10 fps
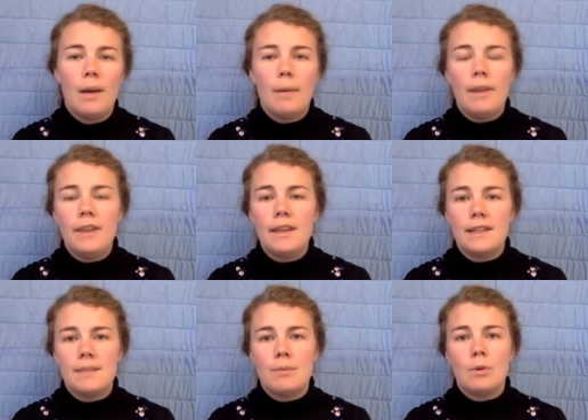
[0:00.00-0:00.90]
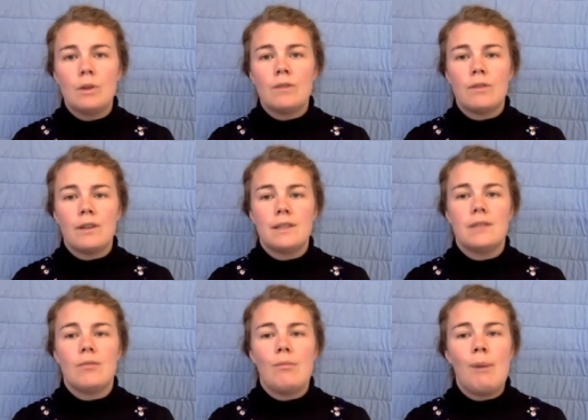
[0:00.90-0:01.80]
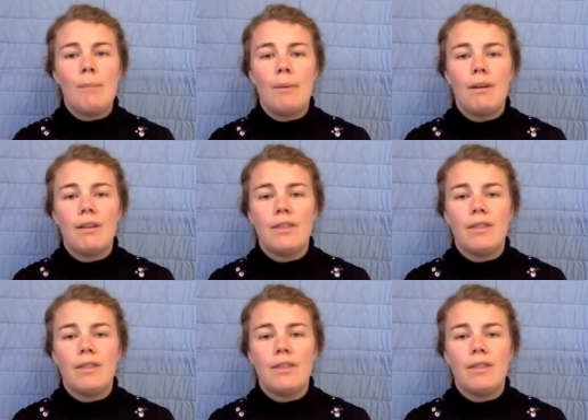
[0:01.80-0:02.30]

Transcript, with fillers: but I think it's important for us to remember